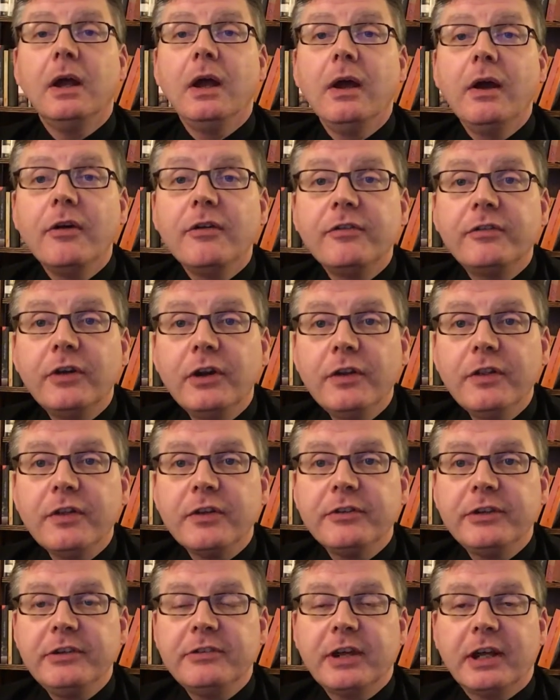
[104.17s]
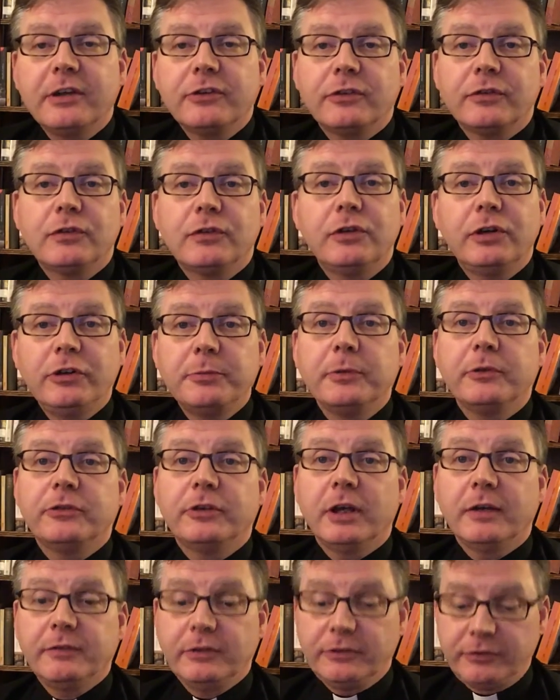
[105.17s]
Further details of Christmas
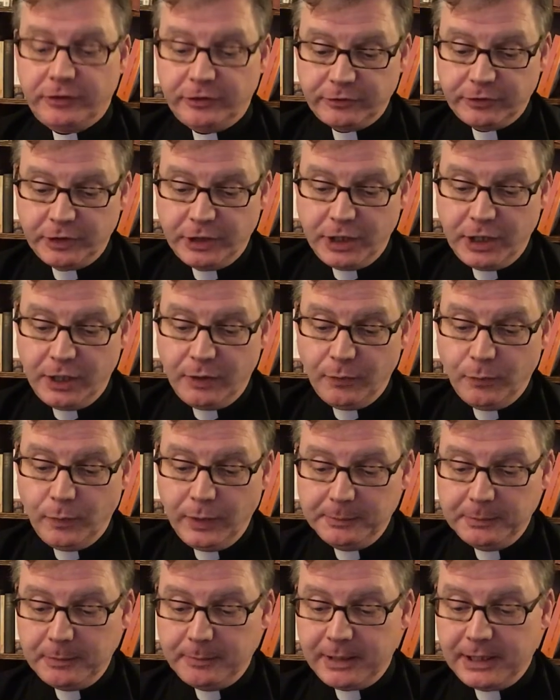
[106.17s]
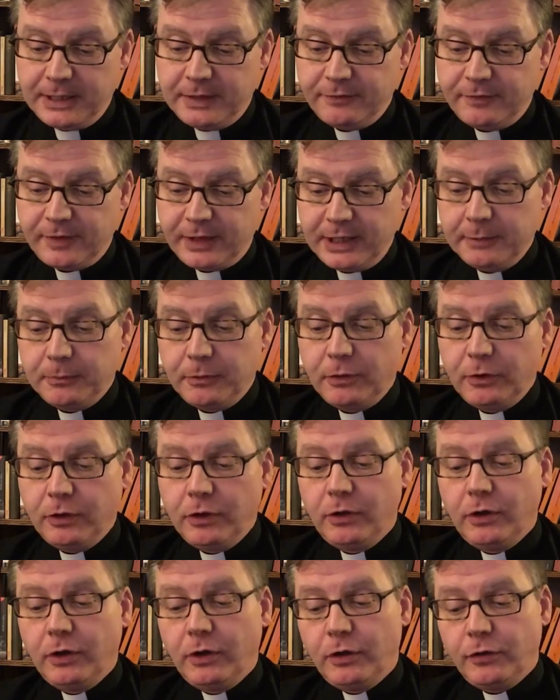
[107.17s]
services will be made available
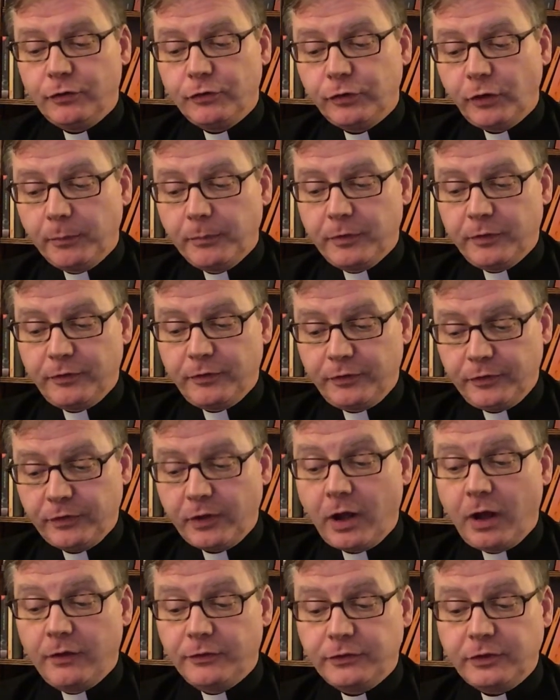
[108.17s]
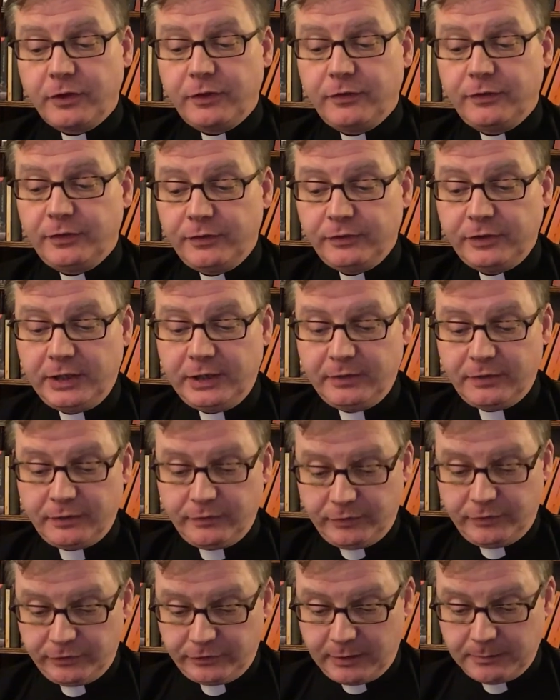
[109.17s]
after the 15th of
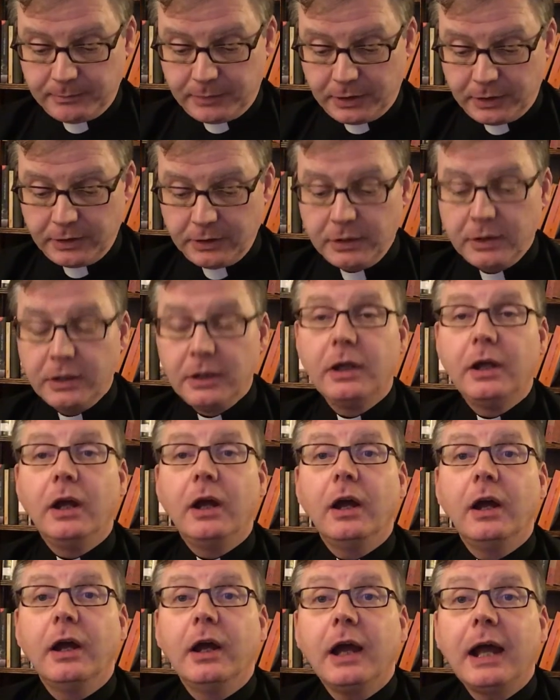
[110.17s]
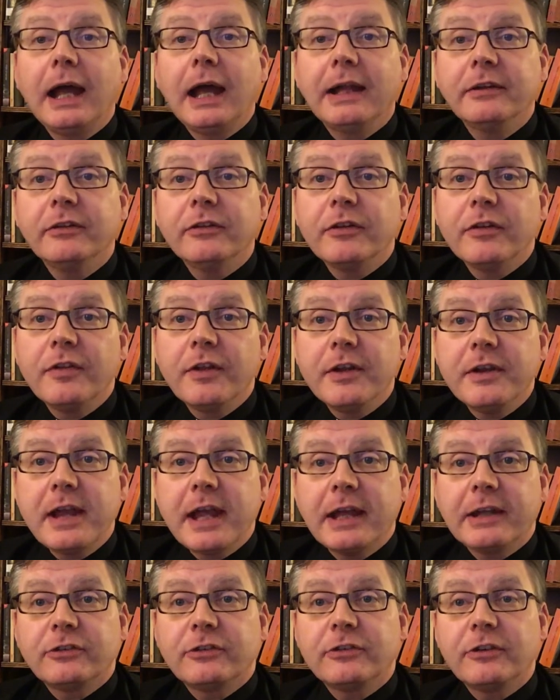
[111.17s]
December and the
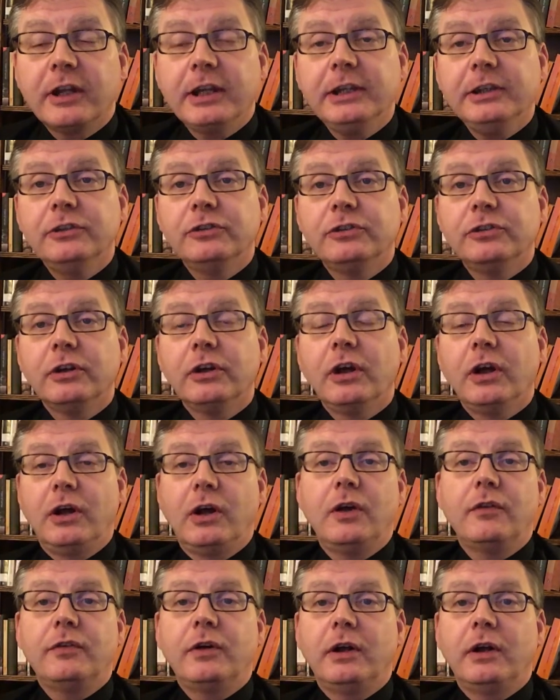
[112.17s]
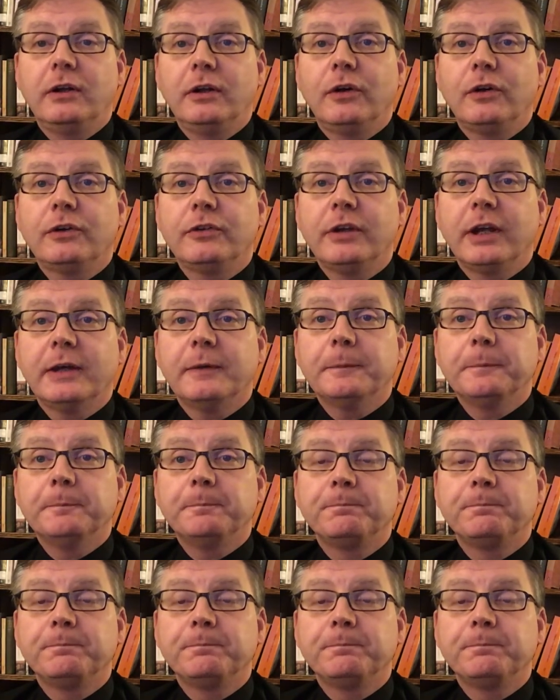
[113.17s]
next stage of our lockdown.